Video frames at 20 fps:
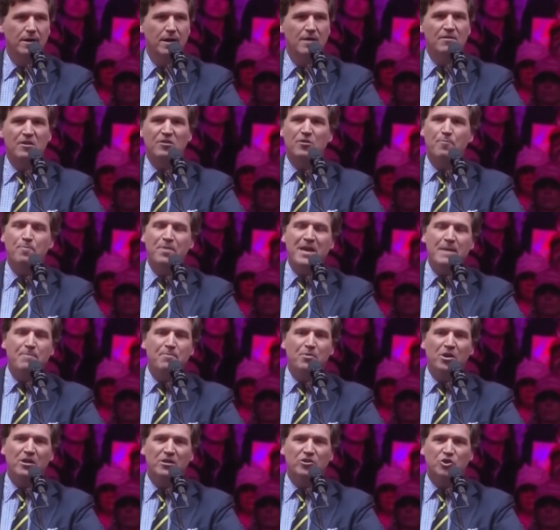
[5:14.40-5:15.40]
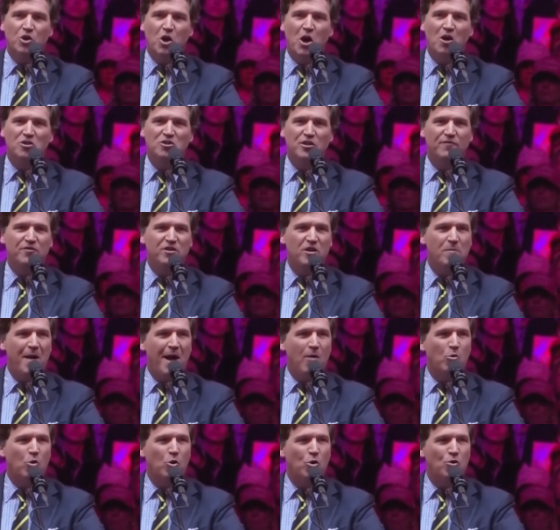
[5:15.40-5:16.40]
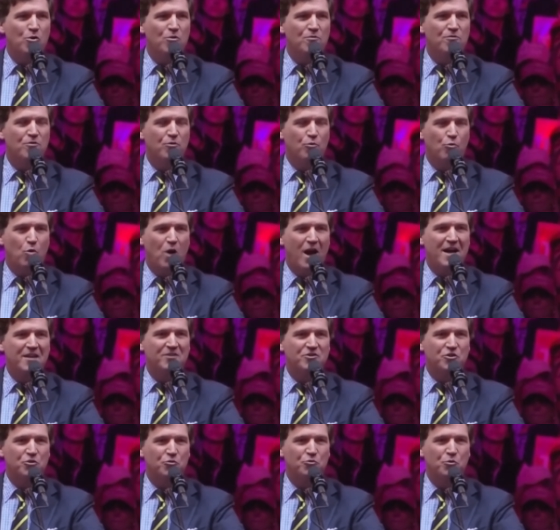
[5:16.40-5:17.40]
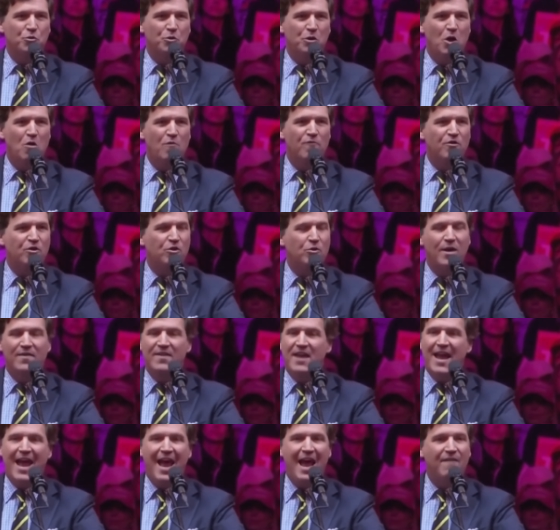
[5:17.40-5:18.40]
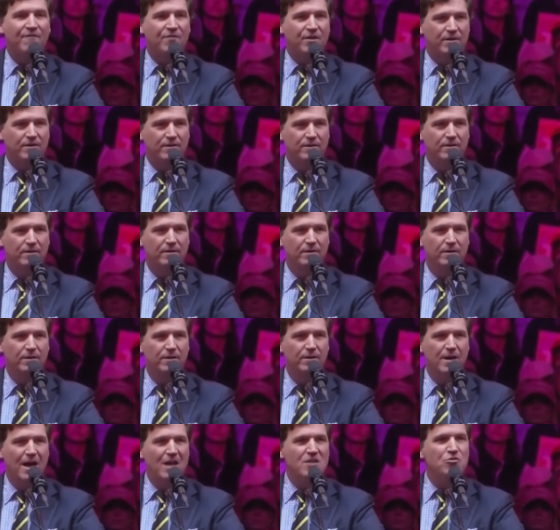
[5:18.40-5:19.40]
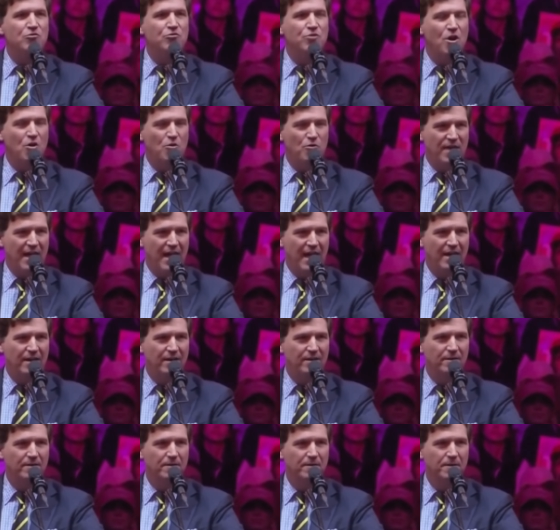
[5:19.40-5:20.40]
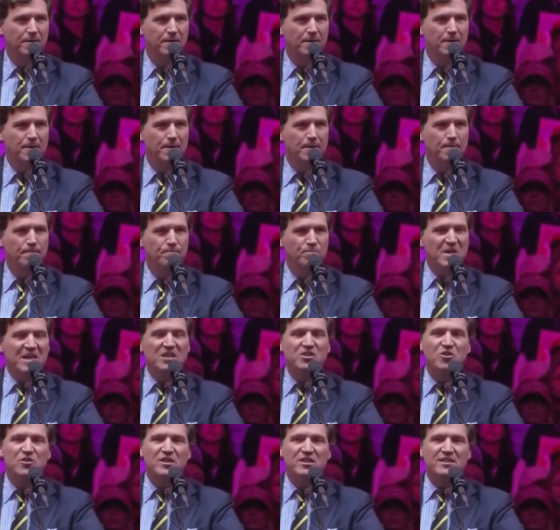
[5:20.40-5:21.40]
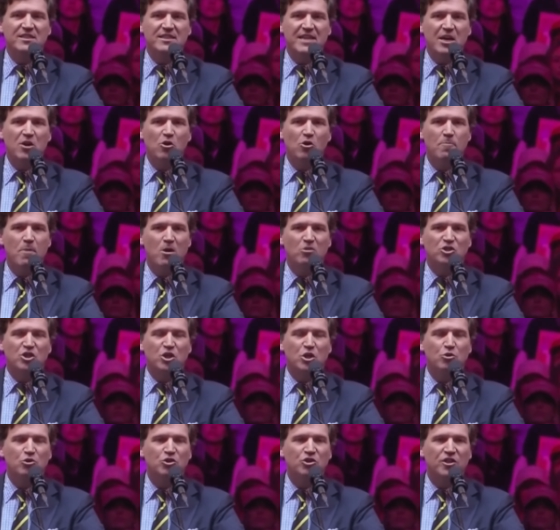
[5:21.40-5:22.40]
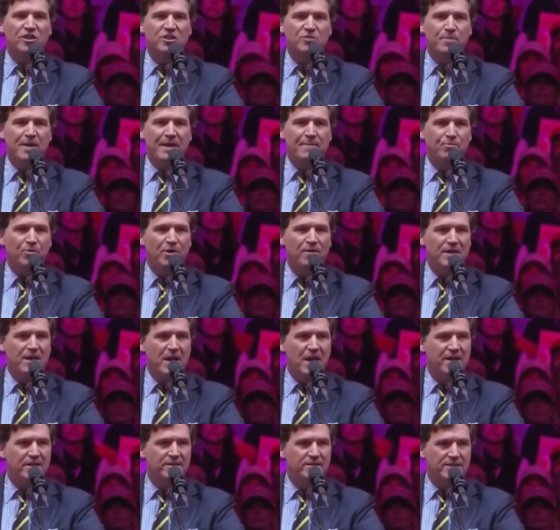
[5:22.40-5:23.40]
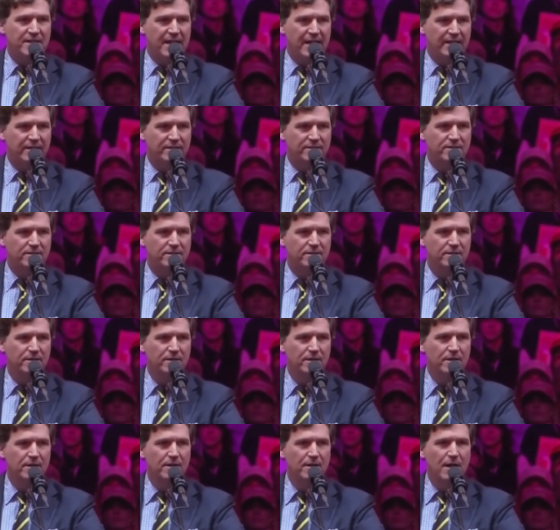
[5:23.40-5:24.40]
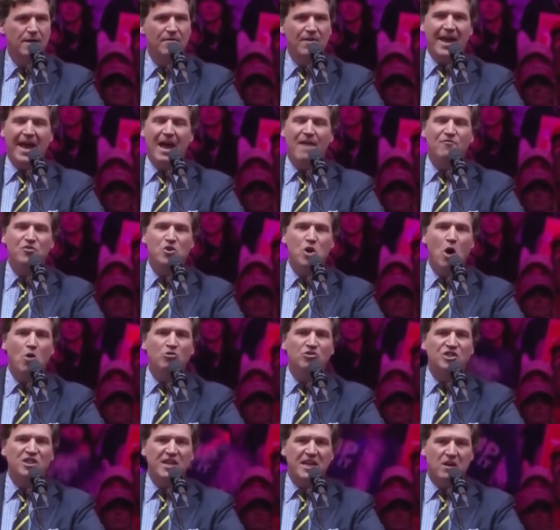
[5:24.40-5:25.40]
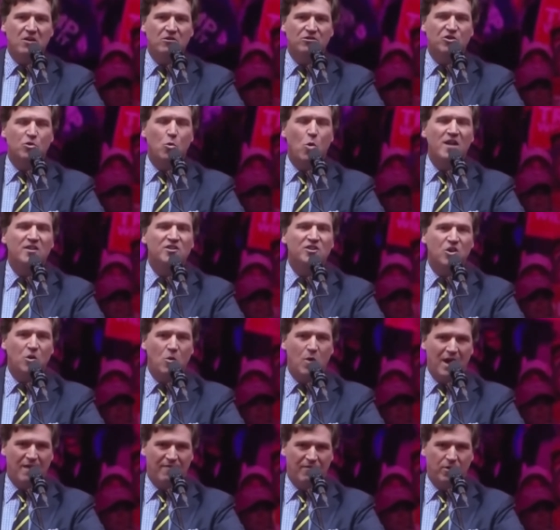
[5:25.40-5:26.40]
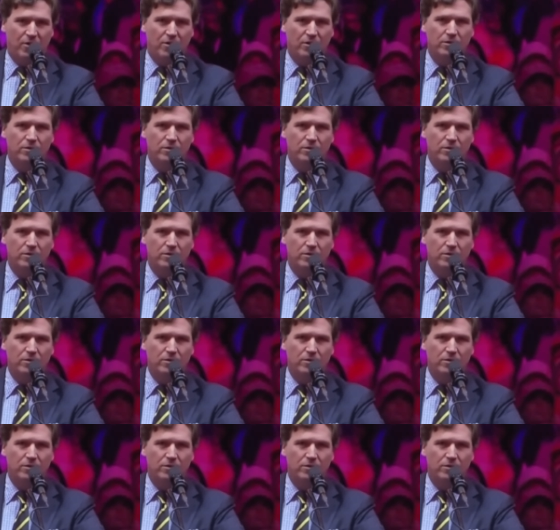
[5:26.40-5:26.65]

That the people in charge have somehow earned the right to rule over you, and they haven't. And you know that. These are the single most useless people in the United States. They have no skills whatsoever.